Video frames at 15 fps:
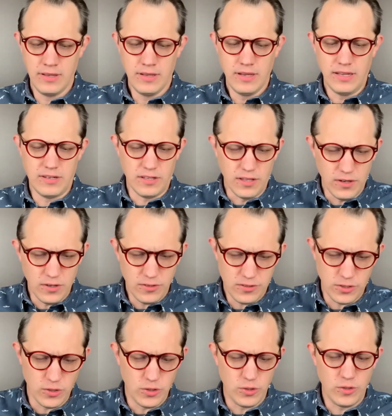And to those
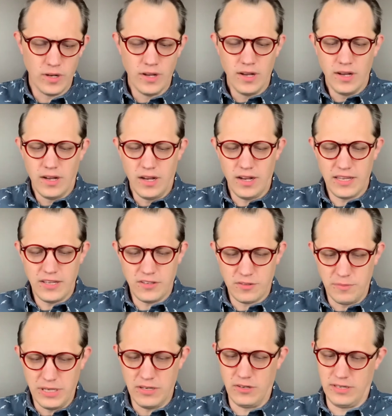who hagios
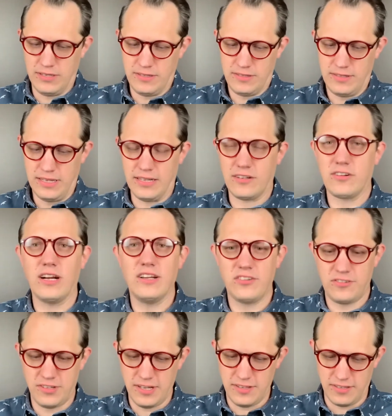menois in
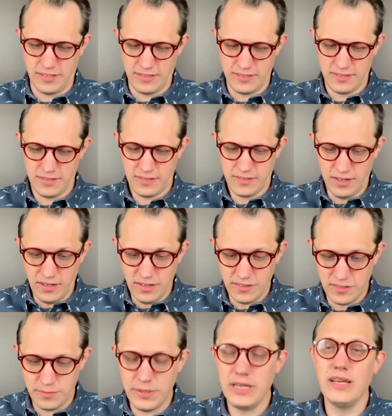Christ Jesus, called
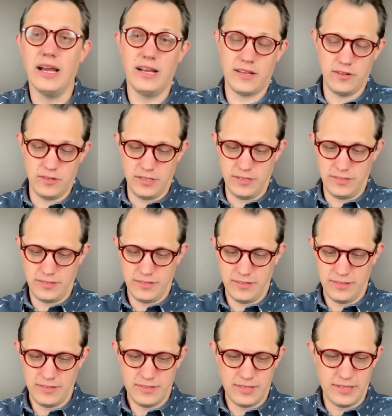to be hagios,
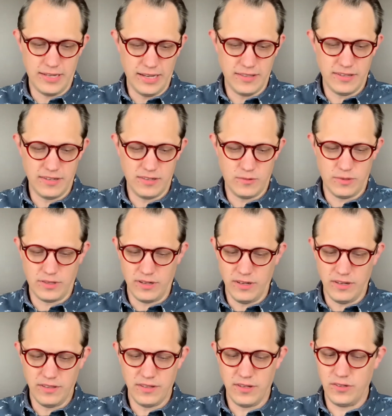together with
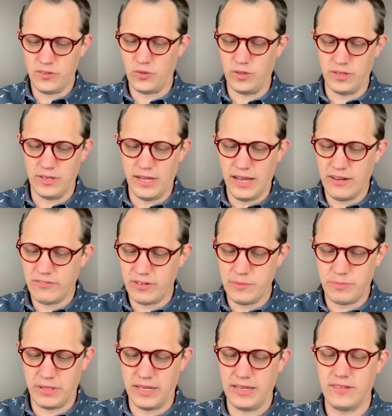all those who in every
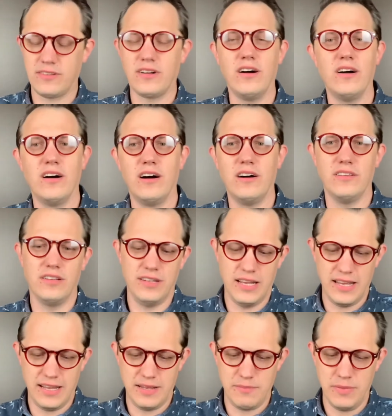place call on the
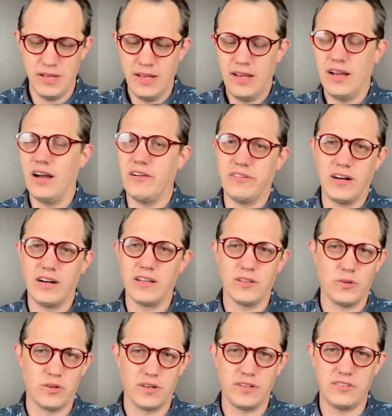name of our
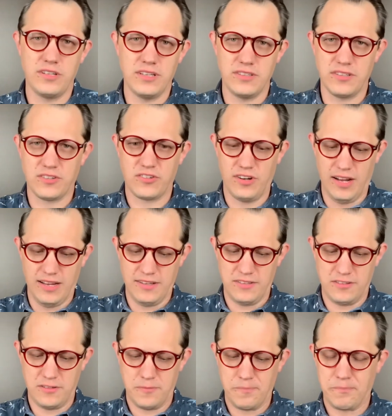Lord Jesus Christ.